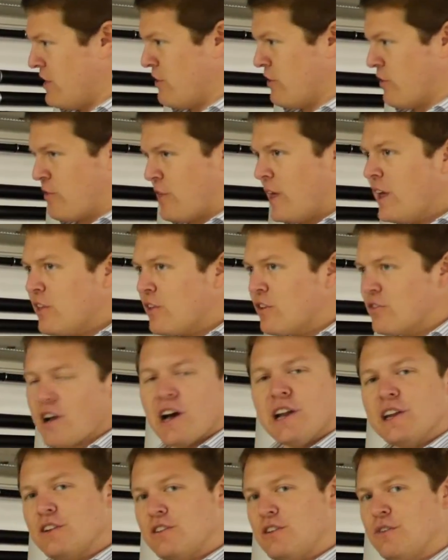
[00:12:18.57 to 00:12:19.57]
So things are
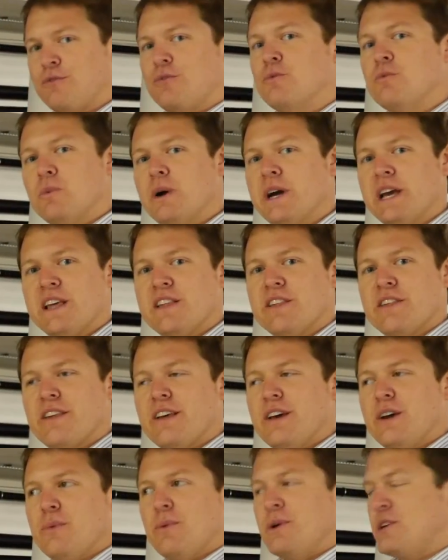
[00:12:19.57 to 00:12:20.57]
done in different ways,
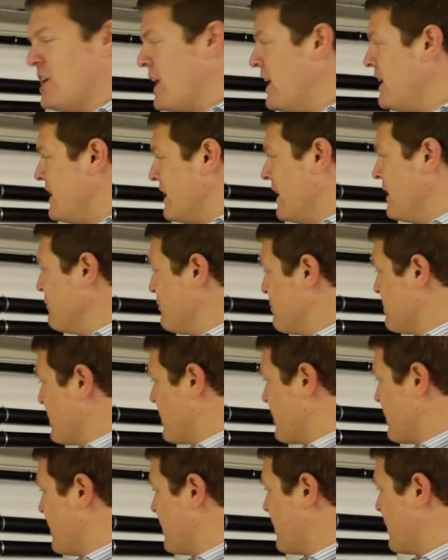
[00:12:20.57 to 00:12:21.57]
which I love
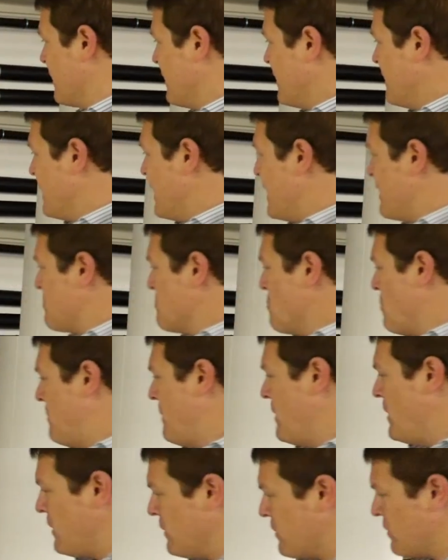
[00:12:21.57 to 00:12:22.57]
because it's more
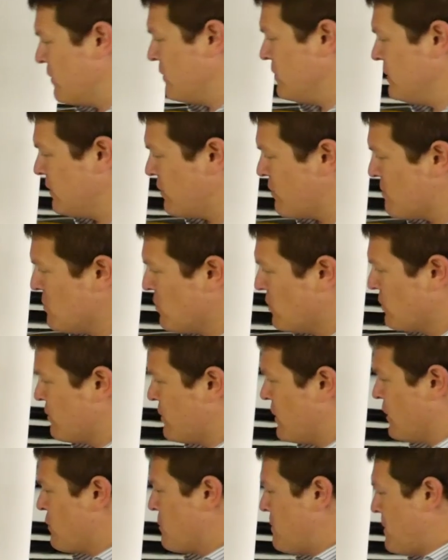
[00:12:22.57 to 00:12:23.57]
personal, it's more of
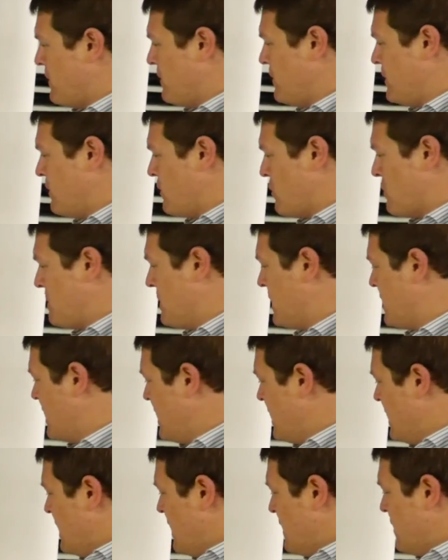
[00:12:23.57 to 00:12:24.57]
an experience, but
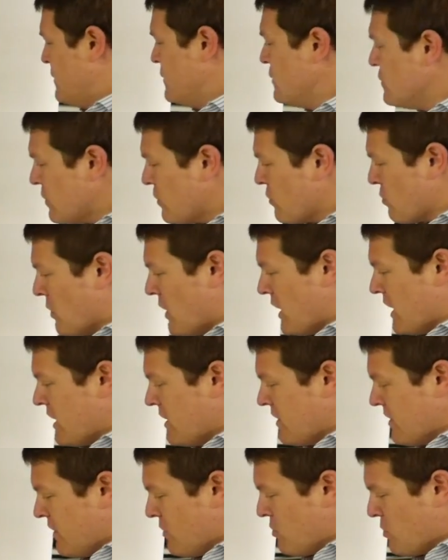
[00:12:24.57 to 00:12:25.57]

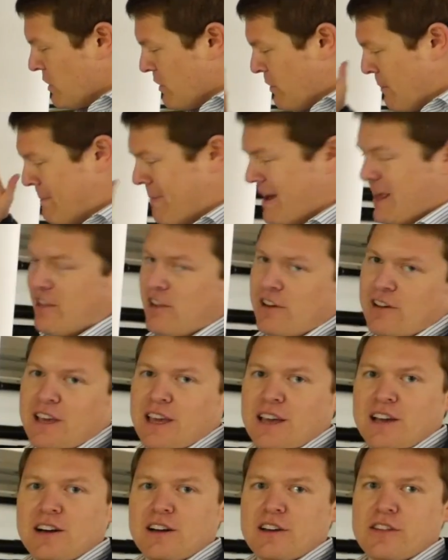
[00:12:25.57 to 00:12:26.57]
looks-wise, it's one of the
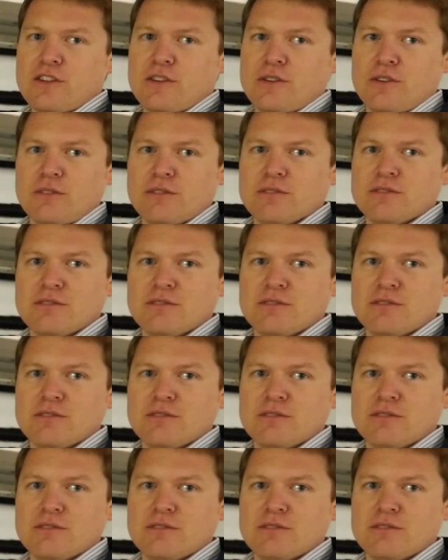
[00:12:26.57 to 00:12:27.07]
best-looking cars you can